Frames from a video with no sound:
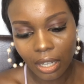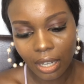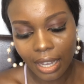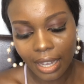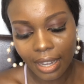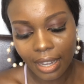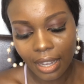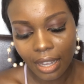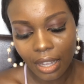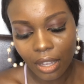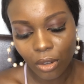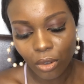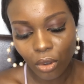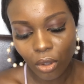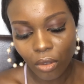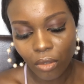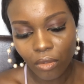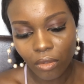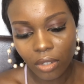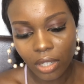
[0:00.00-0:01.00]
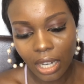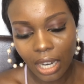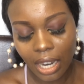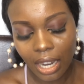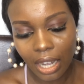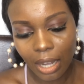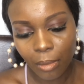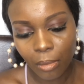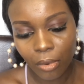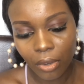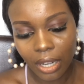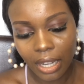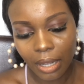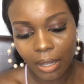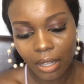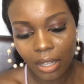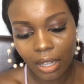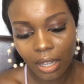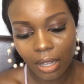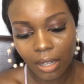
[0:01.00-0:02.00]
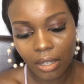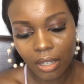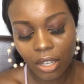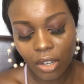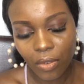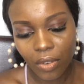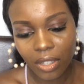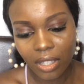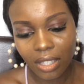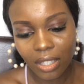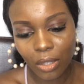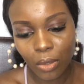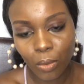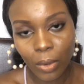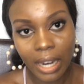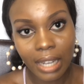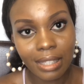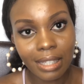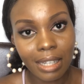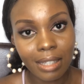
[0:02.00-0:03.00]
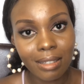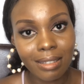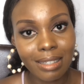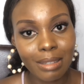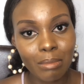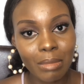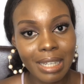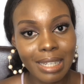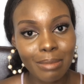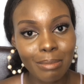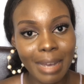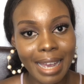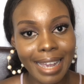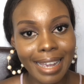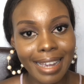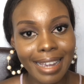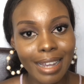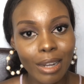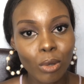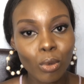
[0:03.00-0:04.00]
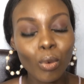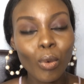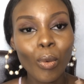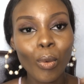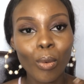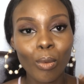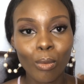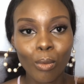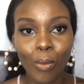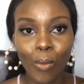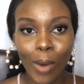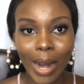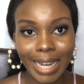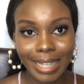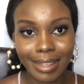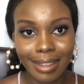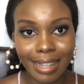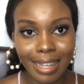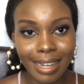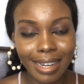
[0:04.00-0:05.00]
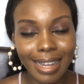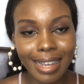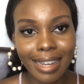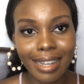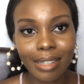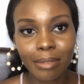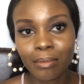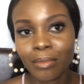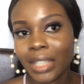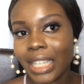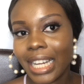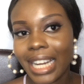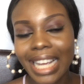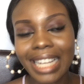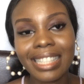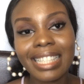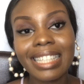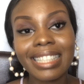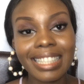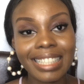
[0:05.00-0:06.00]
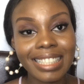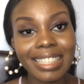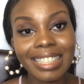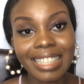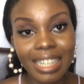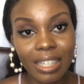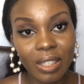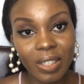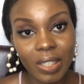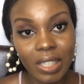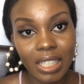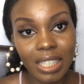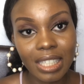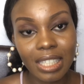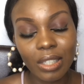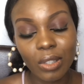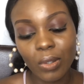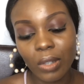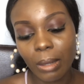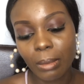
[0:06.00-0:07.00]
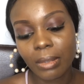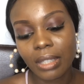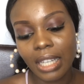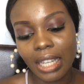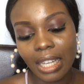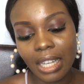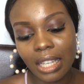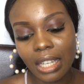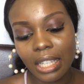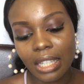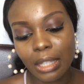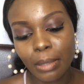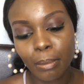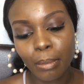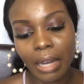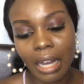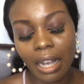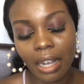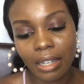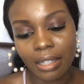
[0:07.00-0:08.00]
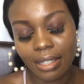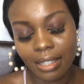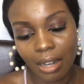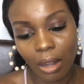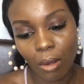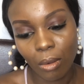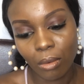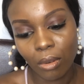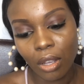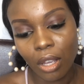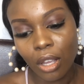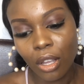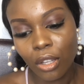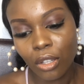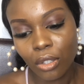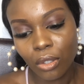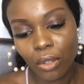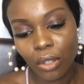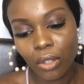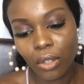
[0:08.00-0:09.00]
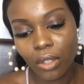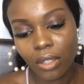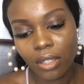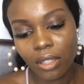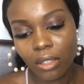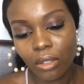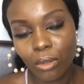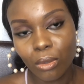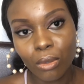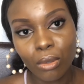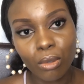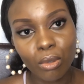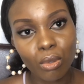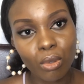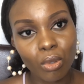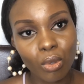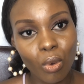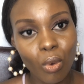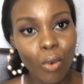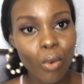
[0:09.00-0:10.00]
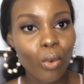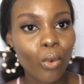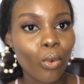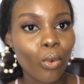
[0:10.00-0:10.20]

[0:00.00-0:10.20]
like not darker, but like increasing the white actually made my hair look whiter, like lighter than it actually is. So I'm taking it back down so it doesn't look so,